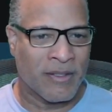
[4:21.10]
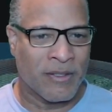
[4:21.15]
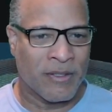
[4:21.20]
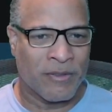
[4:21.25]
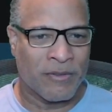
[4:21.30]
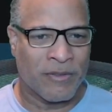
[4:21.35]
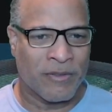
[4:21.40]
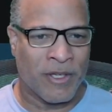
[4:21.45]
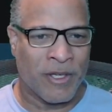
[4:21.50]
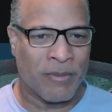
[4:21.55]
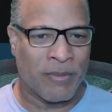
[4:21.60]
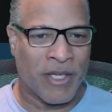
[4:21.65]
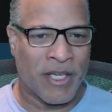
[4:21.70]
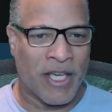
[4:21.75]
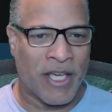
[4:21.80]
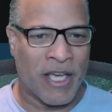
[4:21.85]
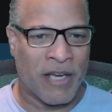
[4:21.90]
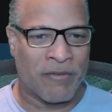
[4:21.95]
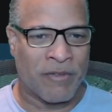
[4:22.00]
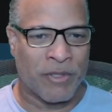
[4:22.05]
Right, my
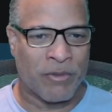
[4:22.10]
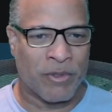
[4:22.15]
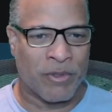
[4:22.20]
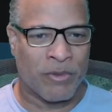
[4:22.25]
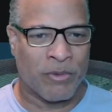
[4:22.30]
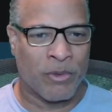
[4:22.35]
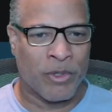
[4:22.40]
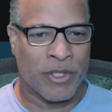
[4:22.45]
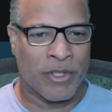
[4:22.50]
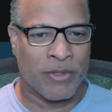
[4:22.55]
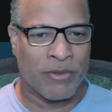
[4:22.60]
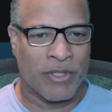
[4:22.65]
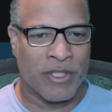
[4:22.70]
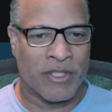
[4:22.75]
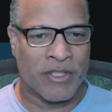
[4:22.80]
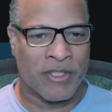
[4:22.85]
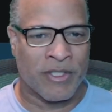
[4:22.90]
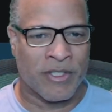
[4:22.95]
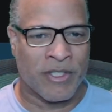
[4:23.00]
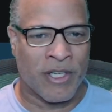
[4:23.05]
average reward
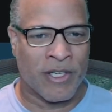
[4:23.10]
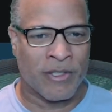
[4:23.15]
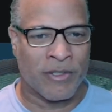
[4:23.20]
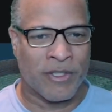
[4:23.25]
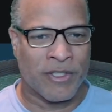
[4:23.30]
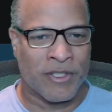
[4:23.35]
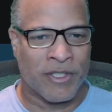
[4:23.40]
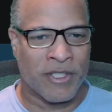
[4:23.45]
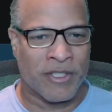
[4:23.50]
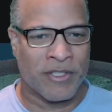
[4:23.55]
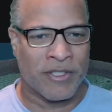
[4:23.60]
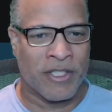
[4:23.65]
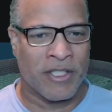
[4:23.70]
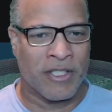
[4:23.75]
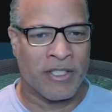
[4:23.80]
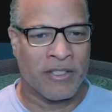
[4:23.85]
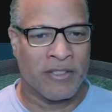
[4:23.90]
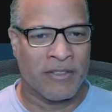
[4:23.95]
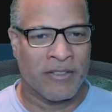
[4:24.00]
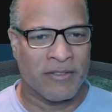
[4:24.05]
is
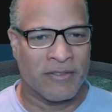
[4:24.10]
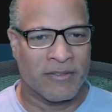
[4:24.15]
$1.16.